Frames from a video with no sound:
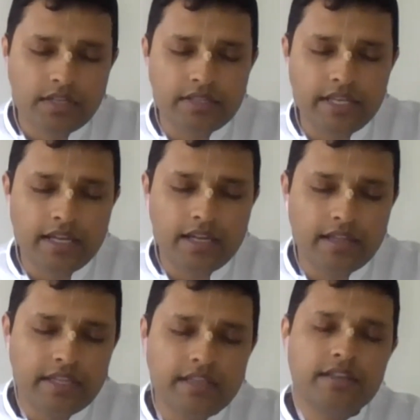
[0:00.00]
they're
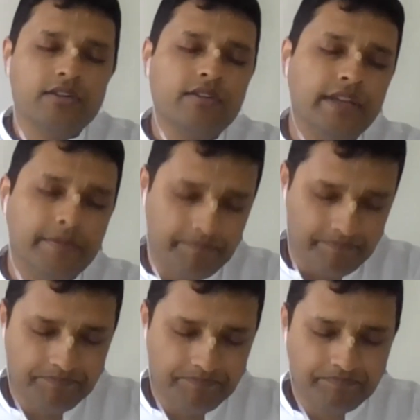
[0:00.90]
thinking of him.
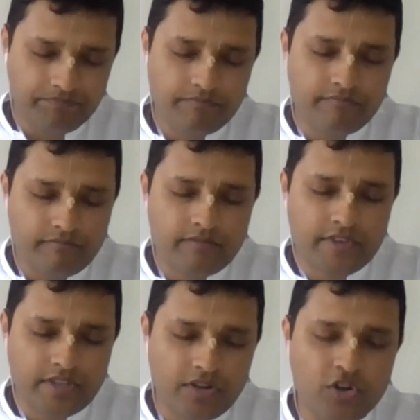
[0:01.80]

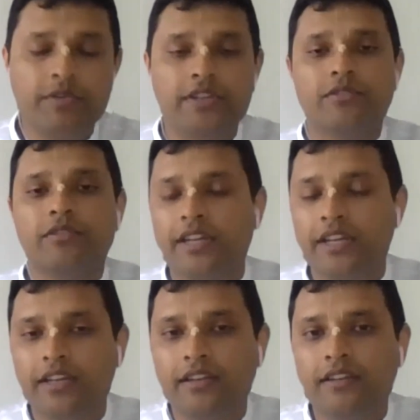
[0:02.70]
Hope he's
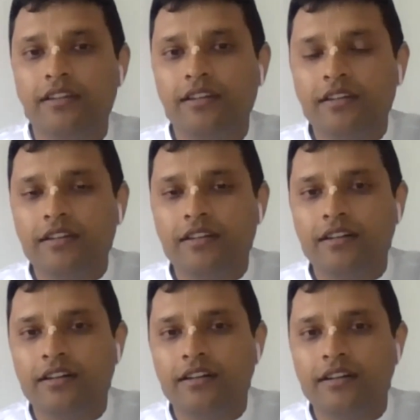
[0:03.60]
okay.
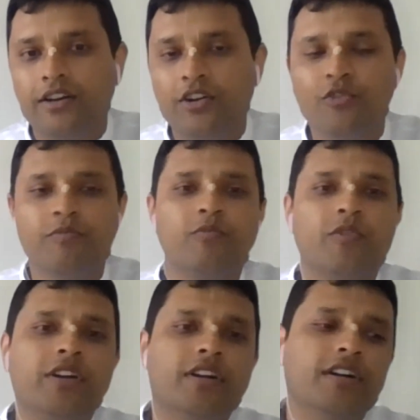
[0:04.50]
I hope
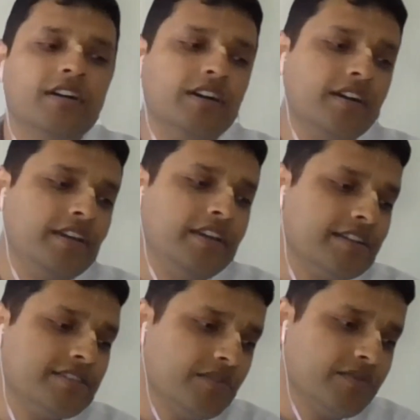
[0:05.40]
he
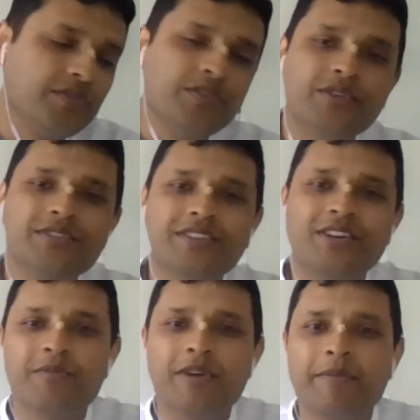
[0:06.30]
has enough food.
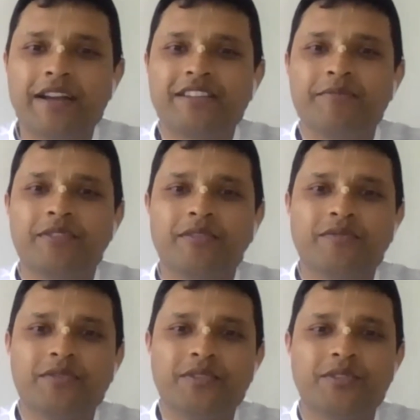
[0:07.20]
Hope I packed him enough
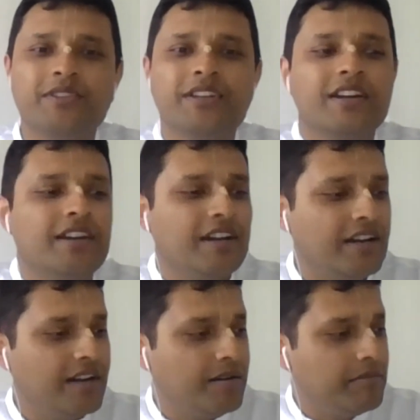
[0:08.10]
food.
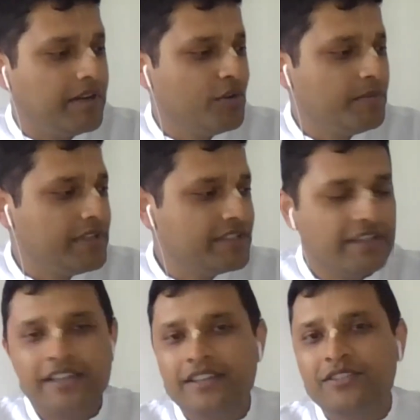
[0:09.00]
I hope he doesn't
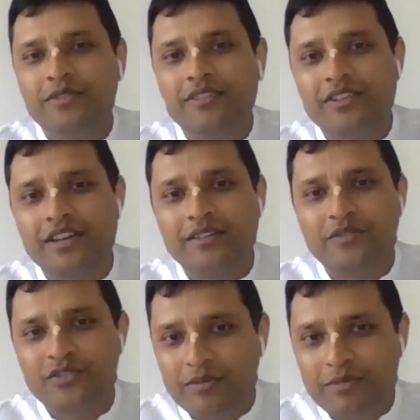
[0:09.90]
get into any kind
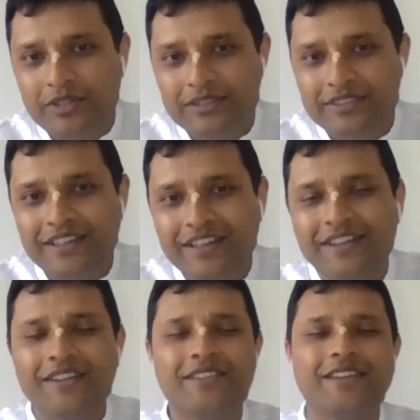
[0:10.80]
of trouble.
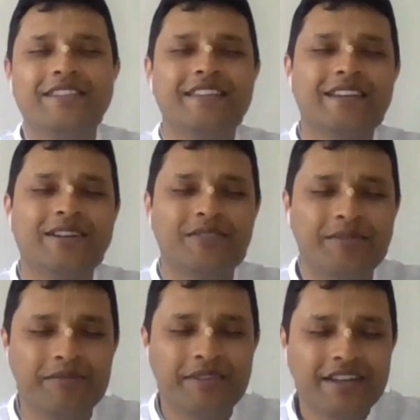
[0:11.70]
They're thinking of
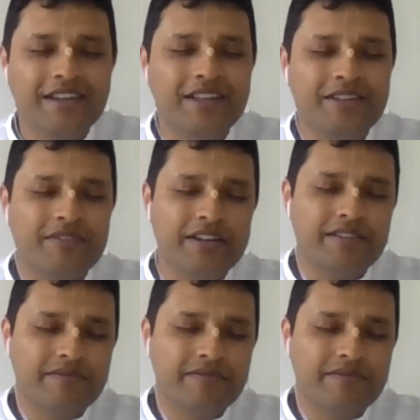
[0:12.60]
him in a very